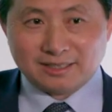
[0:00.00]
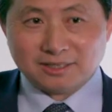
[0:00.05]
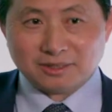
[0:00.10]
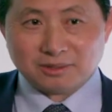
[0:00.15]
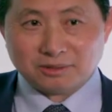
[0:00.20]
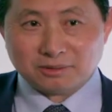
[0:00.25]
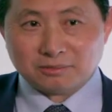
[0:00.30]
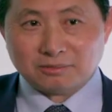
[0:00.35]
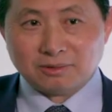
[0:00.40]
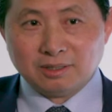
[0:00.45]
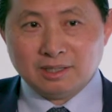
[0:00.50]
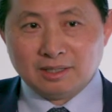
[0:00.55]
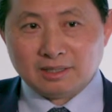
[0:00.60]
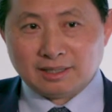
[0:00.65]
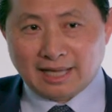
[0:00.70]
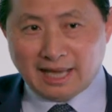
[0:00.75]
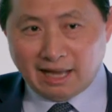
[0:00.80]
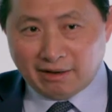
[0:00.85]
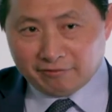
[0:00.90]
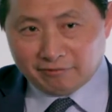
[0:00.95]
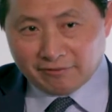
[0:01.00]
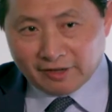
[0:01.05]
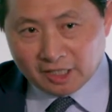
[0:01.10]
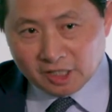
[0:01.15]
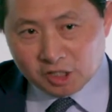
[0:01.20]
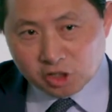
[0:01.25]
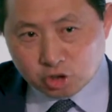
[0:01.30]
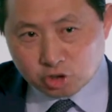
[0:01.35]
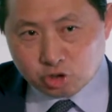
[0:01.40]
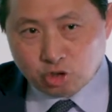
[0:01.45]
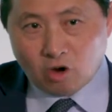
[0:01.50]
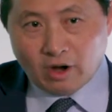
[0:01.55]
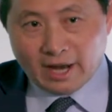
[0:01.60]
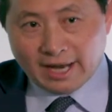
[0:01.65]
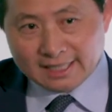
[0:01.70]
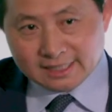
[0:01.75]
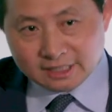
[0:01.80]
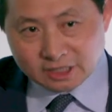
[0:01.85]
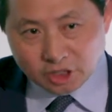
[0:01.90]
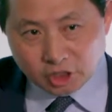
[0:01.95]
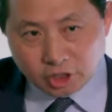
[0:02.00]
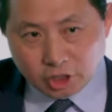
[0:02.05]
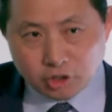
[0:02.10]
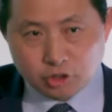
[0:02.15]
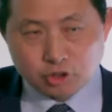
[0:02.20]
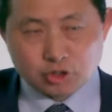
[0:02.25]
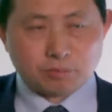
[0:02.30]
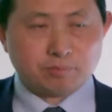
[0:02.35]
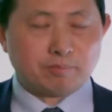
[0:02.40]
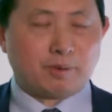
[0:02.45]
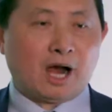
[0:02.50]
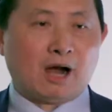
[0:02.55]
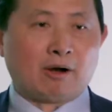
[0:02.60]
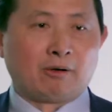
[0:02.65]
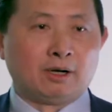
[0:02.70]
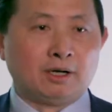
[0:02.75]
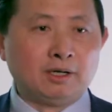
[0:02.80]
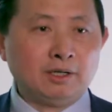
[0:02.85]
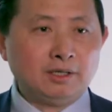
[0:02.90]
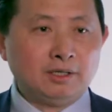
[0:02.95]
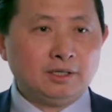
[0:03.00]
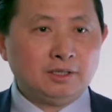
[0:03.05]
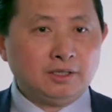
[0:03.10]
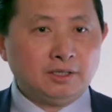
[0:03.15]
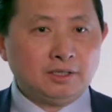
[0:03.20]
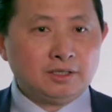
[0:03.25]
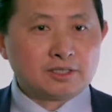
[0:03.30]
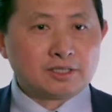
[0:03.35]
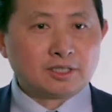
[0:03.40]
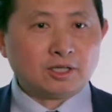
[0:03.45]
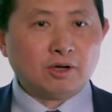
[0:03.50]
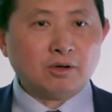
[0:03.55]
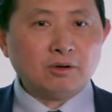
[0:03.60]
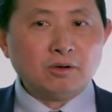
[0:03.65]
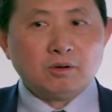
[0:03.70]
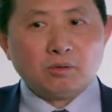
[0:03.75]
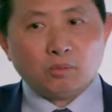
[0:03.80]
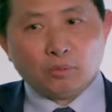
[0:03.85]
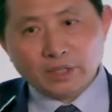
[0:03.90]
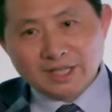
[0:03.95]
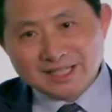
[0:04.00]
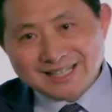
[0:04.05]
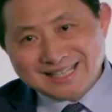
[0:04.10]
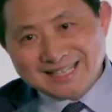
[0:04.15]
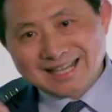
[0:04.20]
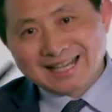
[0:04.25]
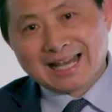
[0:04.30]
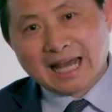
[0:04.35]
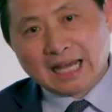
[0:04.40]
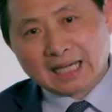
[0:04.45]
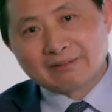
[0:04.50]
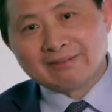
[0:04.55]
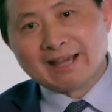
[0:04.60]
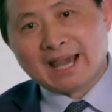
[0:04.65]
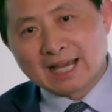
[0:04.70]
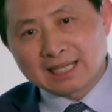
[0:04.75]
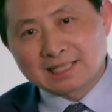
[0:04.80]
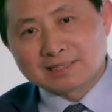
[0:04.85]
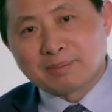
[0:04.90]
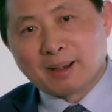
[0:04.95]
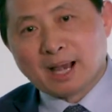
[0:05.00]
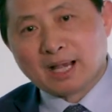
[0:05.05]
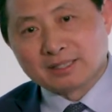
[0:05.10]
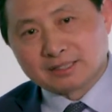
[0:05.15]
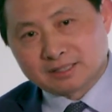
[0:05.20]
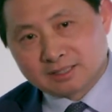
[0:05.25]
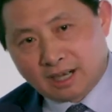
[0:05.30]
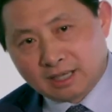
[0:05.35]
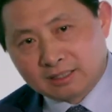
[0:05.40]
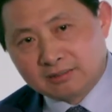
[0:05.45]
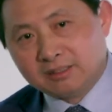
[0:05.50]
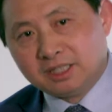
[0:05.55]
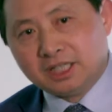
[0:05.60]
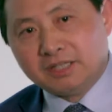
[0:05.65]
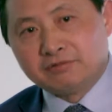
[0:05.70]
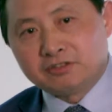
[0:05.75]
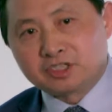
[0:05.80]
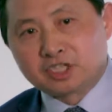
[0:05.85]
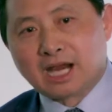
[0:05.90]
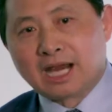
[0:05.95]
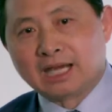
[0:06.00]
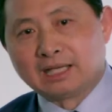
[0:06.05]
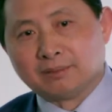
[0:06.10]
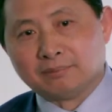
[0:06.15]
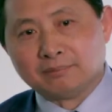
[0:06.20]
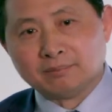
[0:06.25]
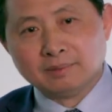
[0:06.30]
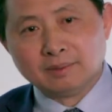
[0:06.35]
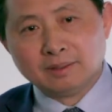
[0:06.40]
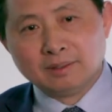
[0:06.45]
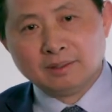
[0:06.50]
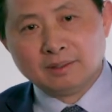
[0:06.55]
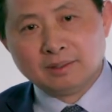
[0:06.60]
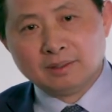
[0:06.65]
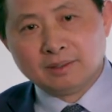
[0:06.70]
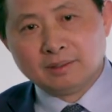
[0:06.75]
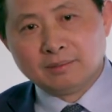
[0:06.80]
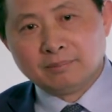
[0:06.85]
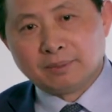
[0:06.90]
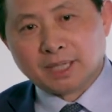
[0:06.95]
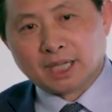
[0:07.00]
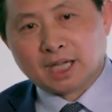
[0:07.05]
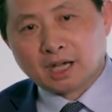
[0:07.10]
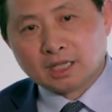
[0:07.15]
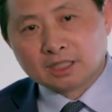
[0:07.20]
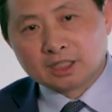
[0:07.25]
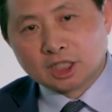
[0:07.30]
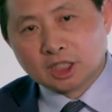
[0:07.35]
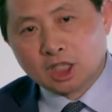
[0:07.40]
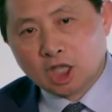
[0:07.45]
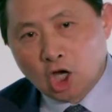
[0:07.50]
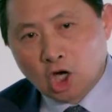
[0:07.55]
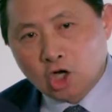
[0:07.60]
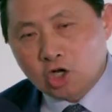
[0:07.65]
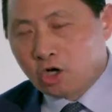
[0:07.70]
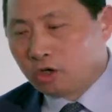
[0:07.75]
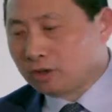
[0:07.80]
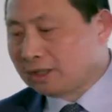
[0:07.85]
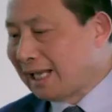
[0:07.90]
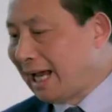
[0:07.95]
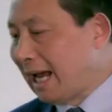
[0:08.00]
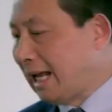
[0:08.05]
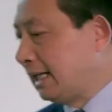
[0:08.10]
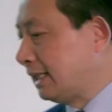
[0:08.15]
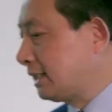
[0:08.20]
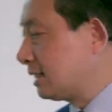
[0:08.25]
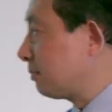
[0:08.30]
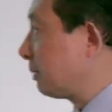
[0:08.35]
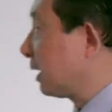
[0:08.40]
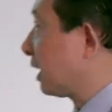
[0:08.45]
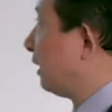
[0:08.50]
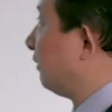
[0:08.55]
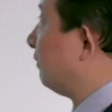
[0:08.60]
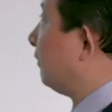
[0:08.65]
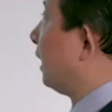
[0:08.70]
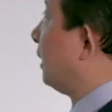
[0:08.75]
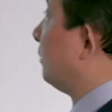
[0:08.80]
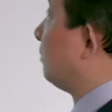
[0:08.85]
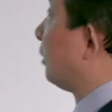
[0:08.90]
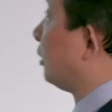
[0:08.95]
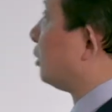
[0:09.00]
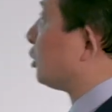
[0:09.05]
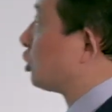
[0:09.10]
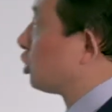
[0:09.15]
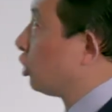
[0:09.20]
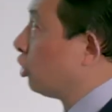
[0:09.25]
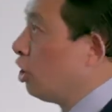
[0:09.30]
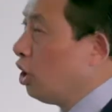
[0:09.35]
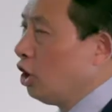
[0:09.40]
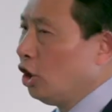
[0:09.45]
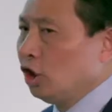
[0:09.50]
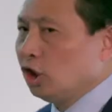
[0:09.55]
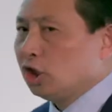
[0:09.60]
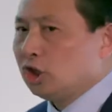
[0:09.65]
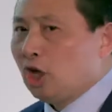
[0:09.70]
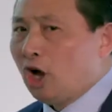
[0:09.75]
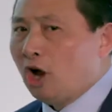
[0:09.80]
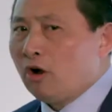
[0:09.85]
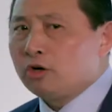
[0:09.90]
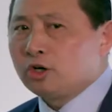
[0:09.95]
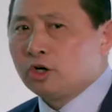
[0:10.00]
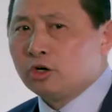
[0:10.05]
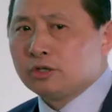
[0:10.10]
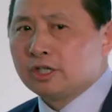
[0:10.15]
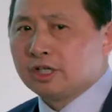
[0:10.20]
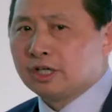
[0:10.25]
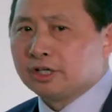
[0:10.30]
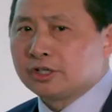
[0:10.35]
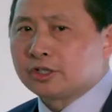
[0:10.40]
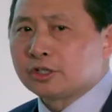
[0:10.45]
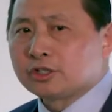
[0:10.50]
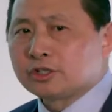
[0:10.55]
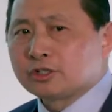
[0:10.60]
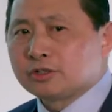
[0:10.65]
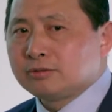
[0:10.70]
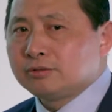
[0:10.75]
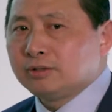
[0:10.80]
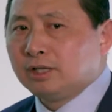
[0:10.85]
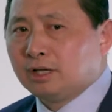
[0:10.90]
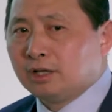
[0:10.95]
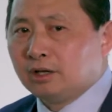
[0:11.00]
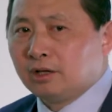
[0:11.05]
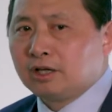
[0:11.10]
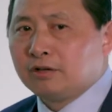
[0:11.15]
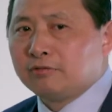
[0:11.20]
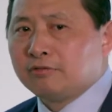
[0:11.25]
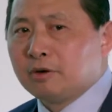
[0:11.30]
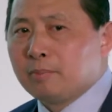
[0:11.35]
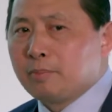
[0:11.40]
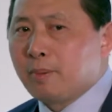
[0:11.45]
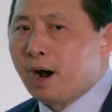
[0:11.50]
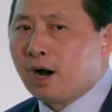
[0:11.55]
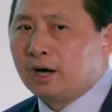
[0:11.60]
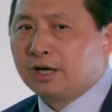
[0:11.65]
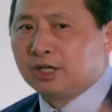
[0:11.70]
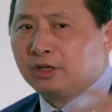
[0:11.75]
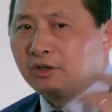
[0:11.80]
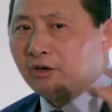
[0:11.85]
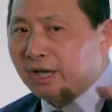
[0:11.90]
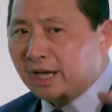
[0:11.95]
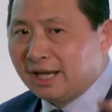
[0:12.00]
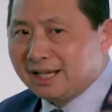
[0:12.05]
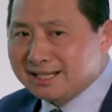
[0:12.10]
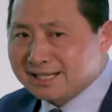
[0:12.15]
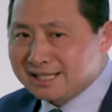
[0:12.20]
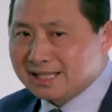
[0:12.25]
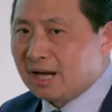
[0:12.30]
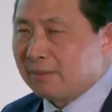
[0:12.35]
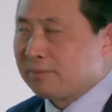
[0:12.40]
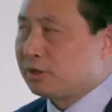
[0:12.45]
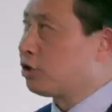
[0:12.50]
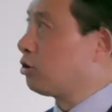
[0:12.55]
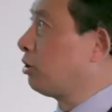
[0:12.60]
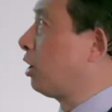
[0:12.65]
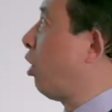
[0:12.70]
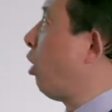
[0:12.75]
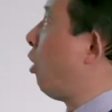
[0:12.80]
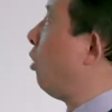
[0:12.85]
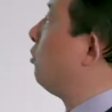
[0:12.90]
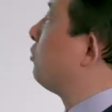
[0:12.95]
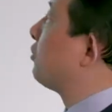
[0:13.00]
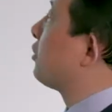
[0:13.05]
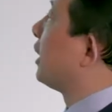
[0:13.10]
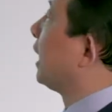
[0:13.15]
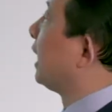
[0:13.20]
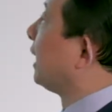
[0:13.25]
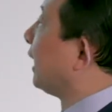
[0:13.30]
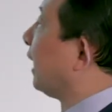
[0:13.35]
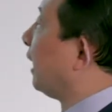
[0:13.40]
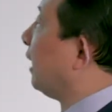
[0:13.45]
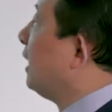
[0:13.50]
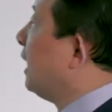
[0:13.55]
to you. They have very strong execution power. So we see a lot of expats start to leave China because the local talents become very important. So don't go there just, you know, looking for a partner. You can establish your own thing there.